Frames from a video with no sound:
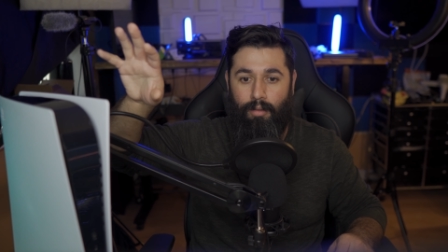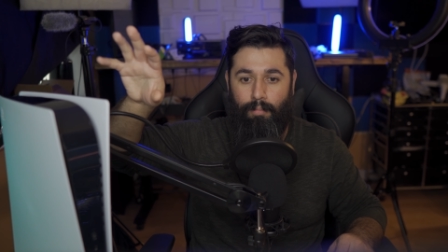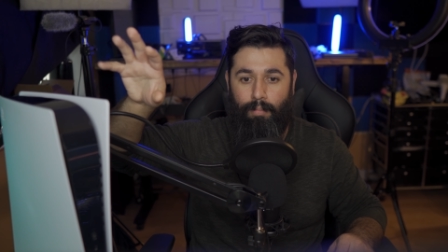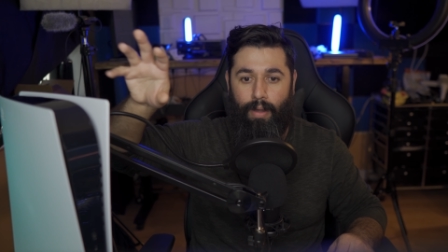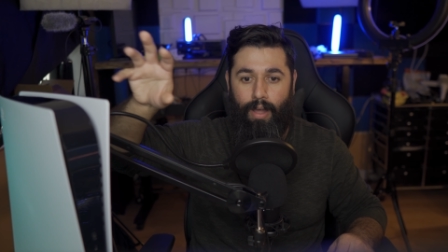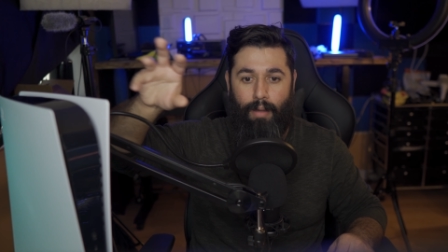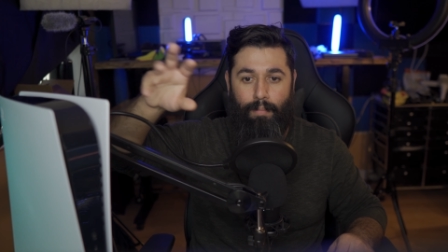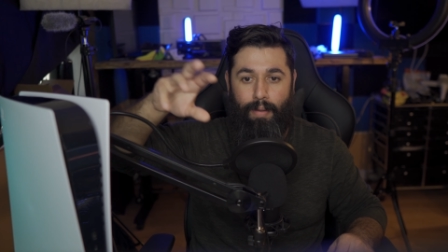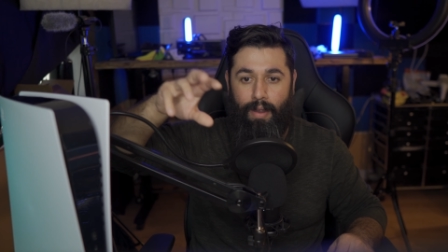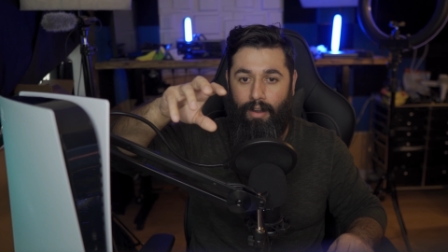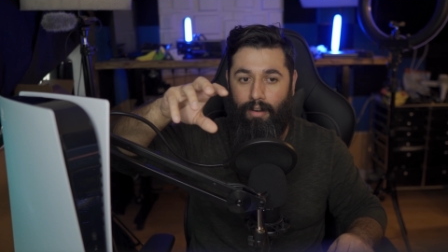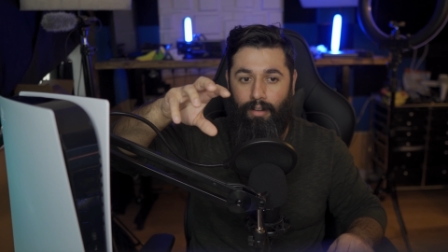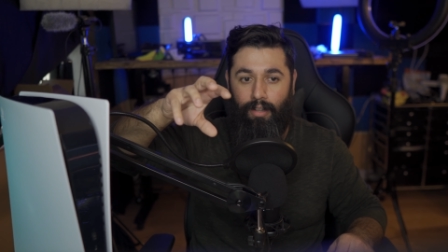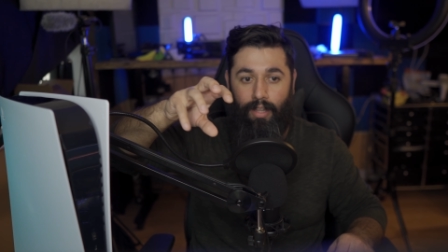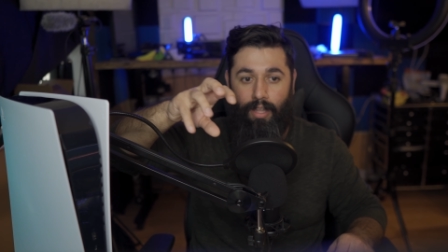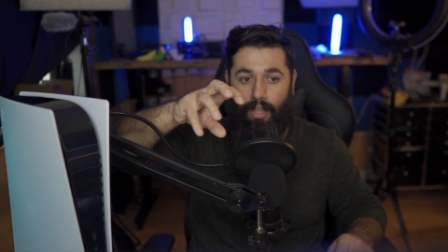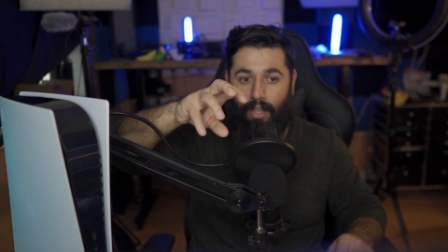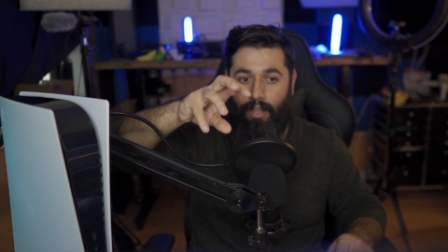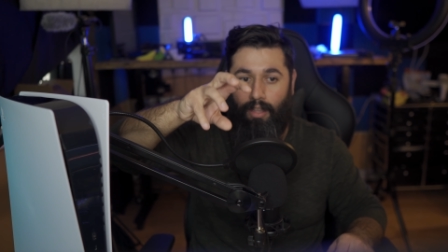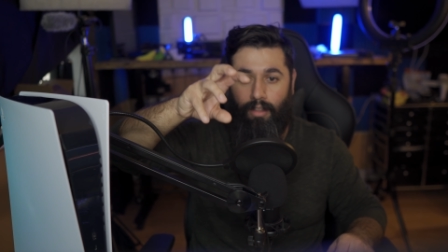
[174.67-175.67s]
But
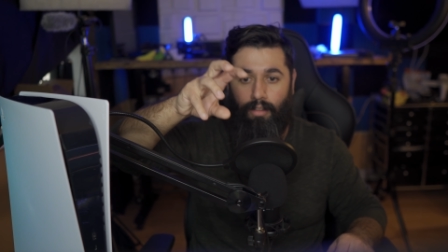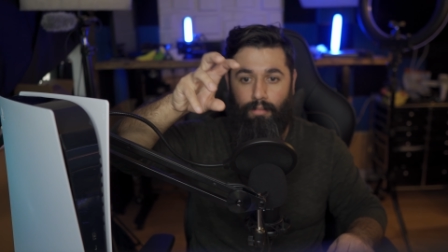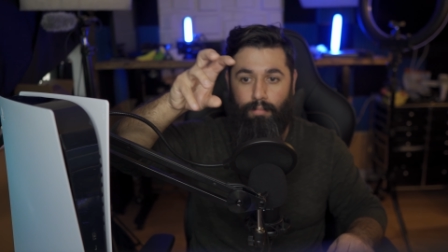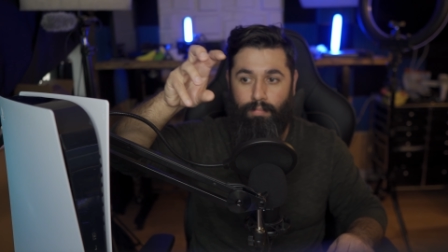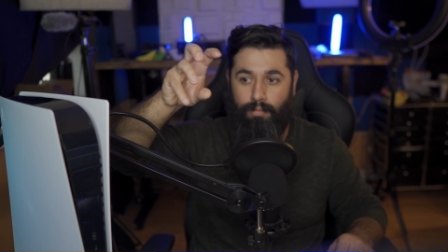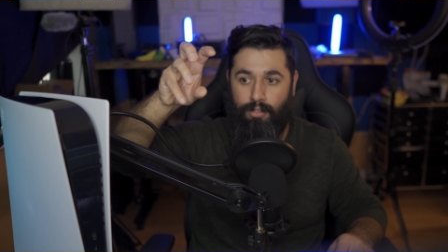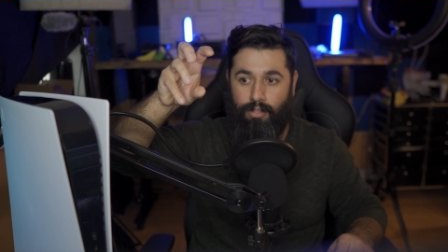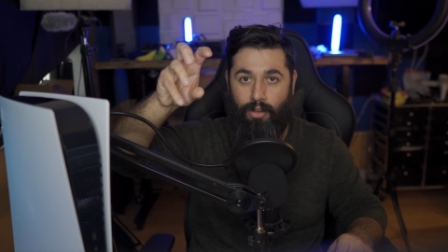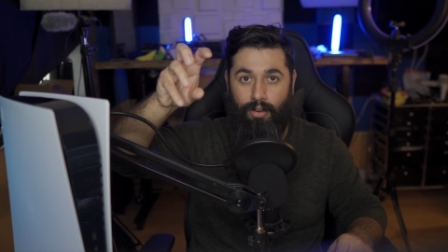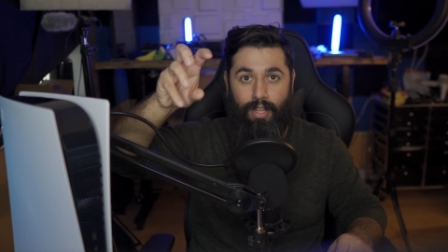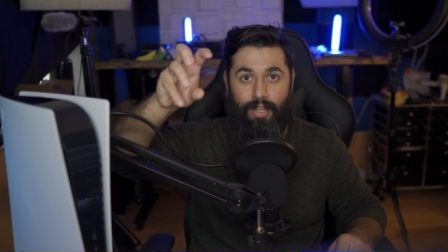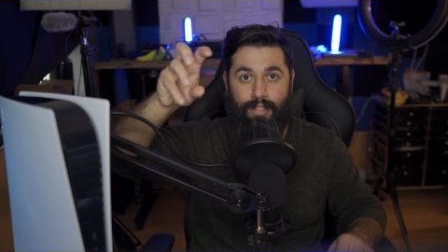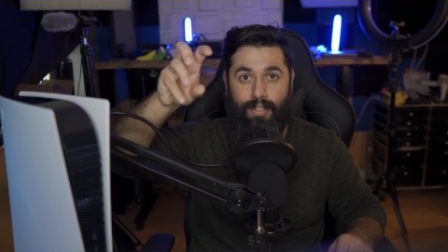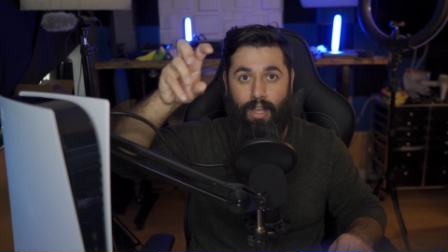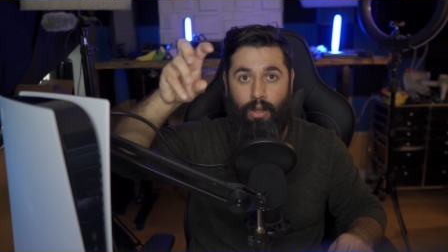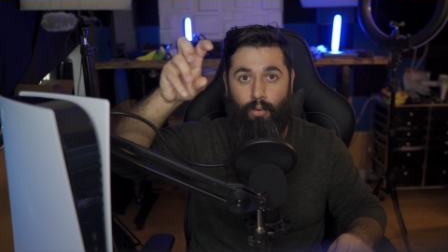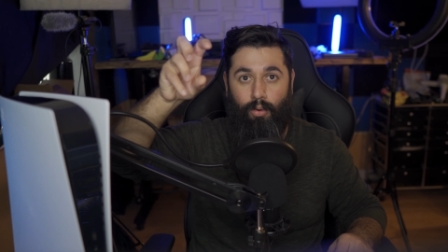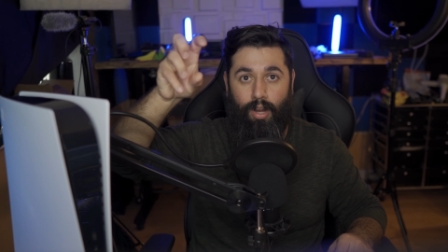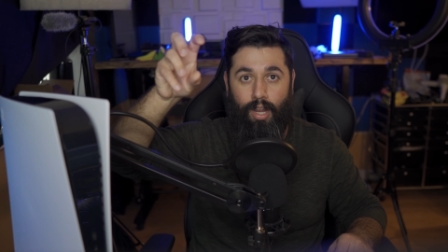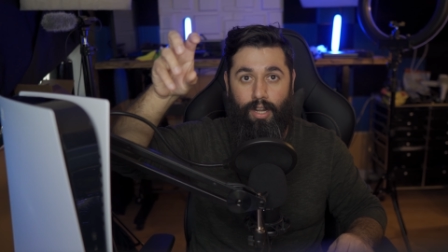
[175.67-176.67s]
apparently Sony's
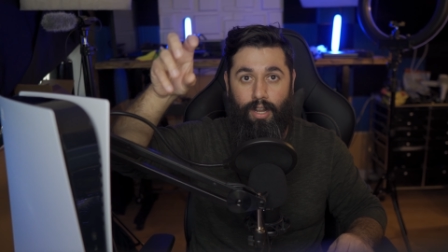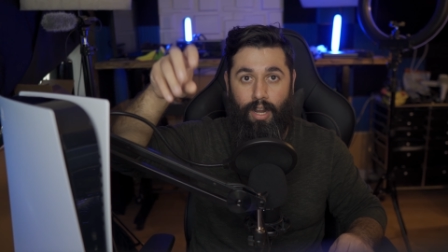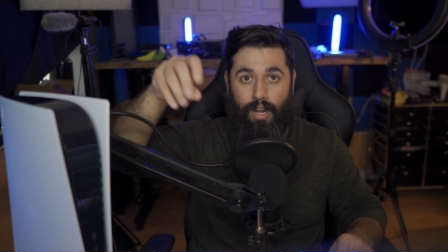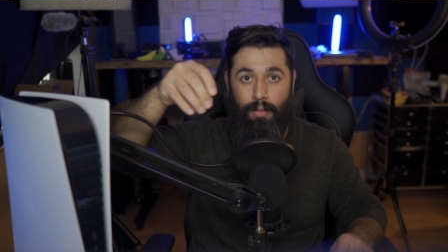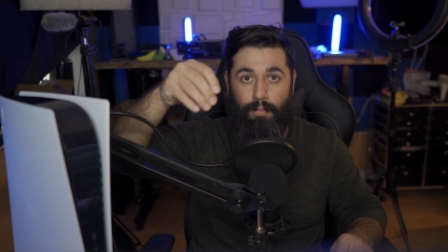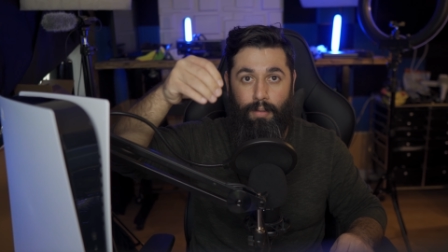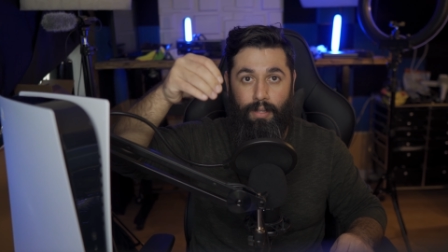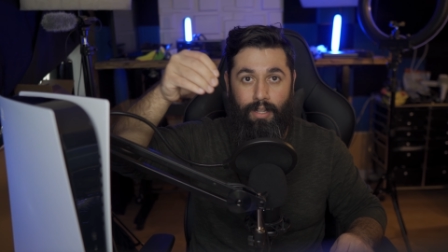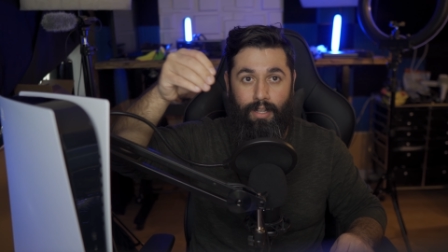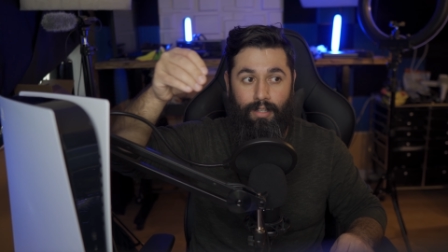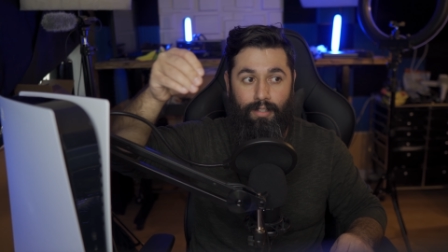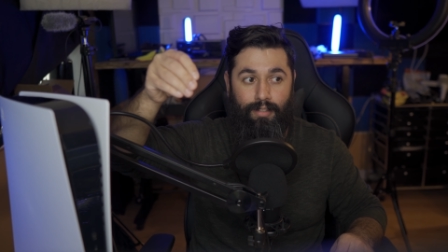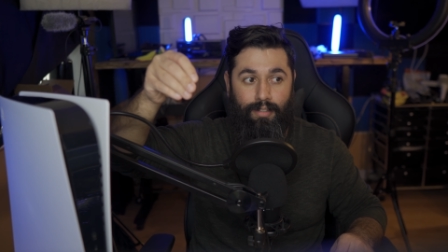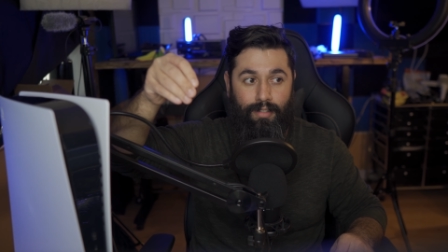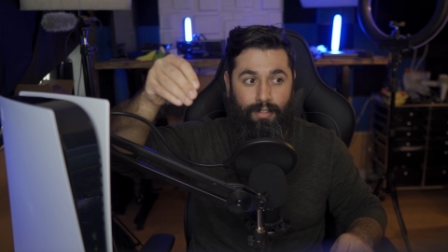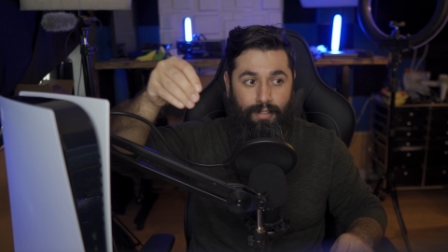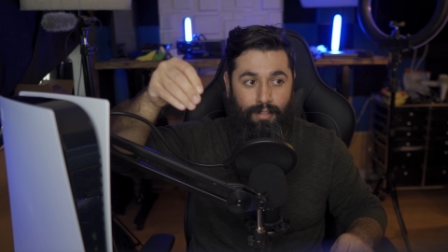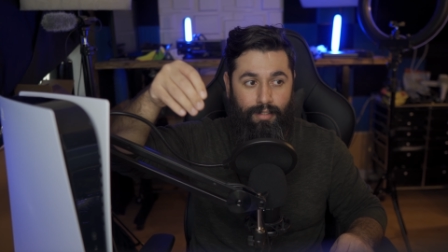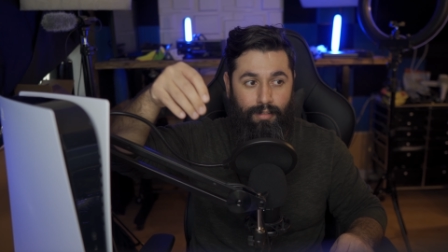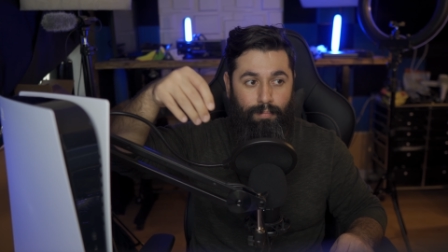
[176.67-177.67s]
now working on it
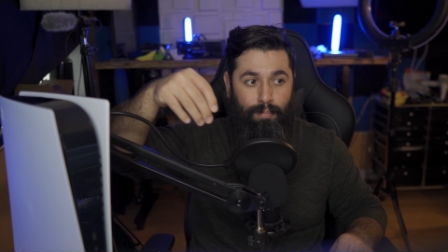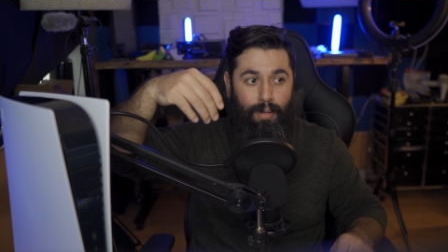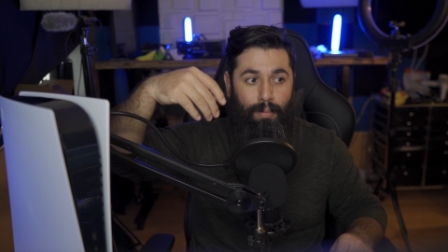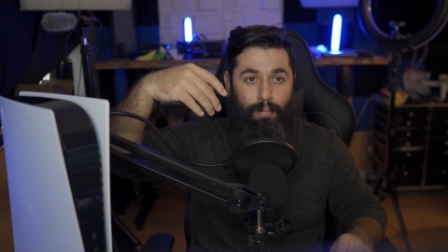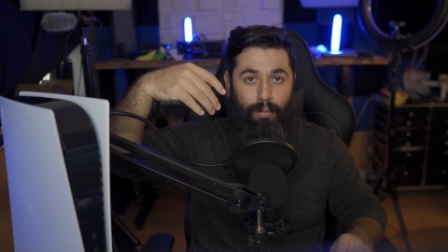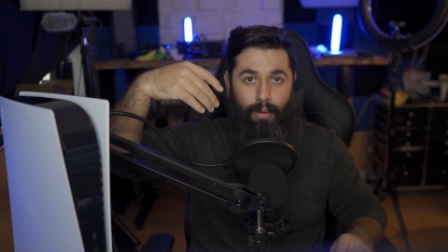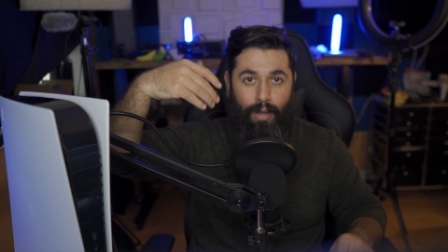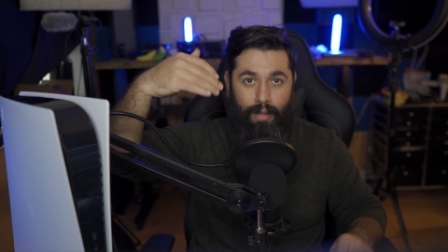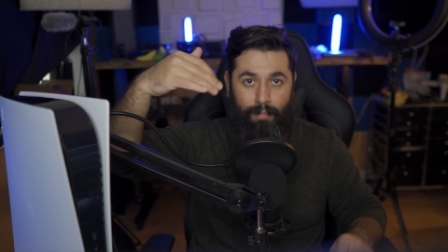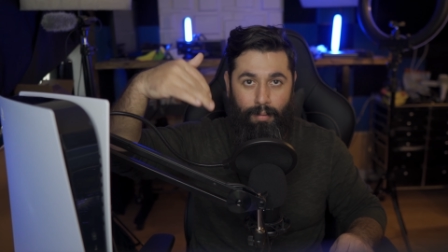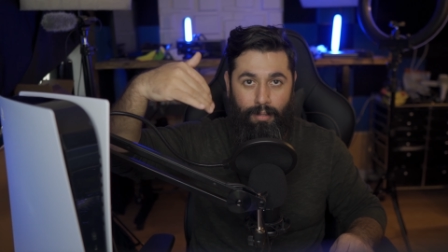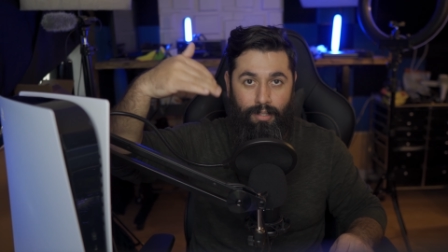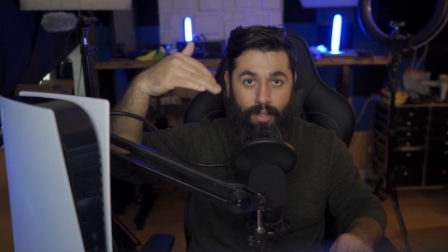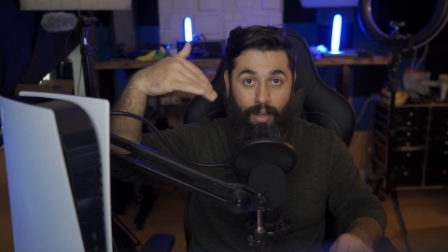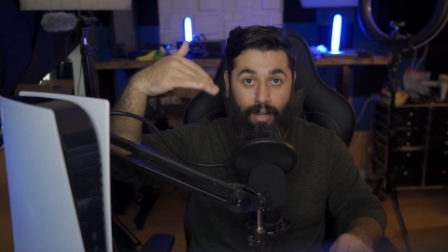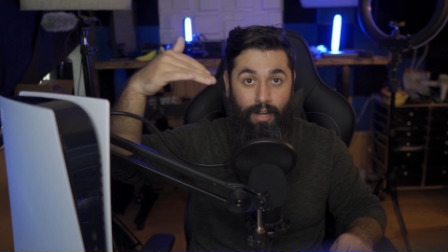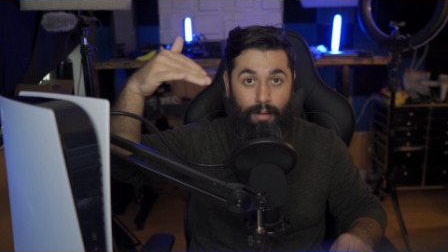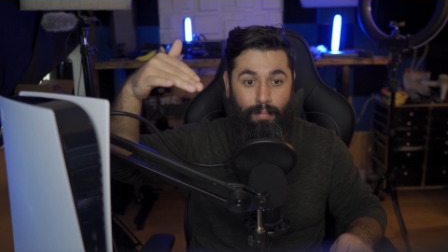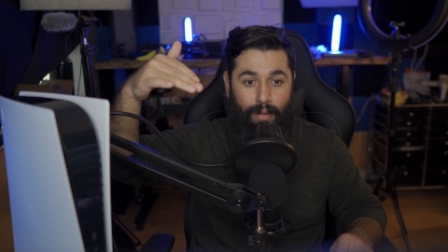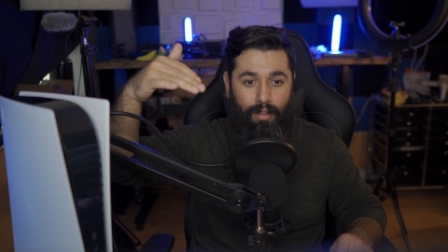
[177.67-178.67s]
because people have been
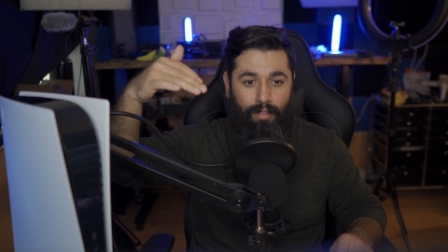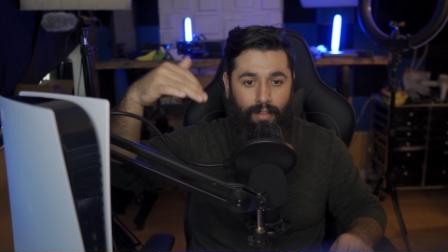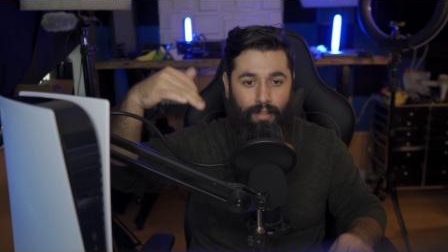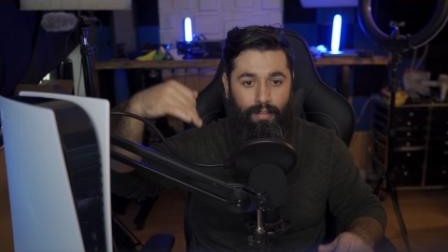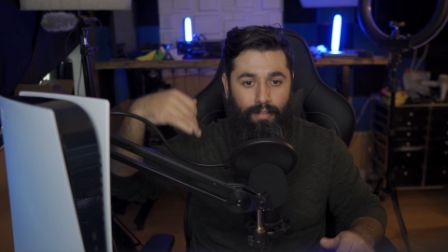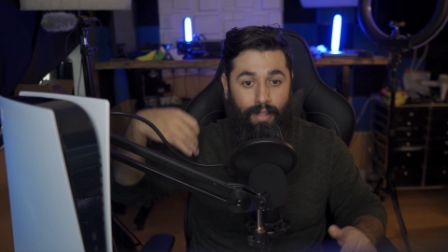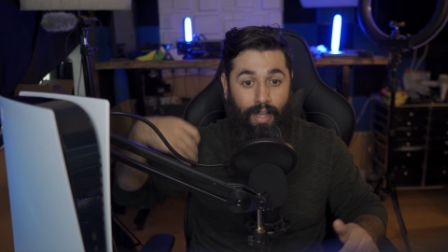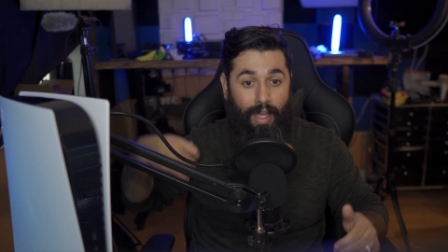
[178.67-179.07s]
talking about this.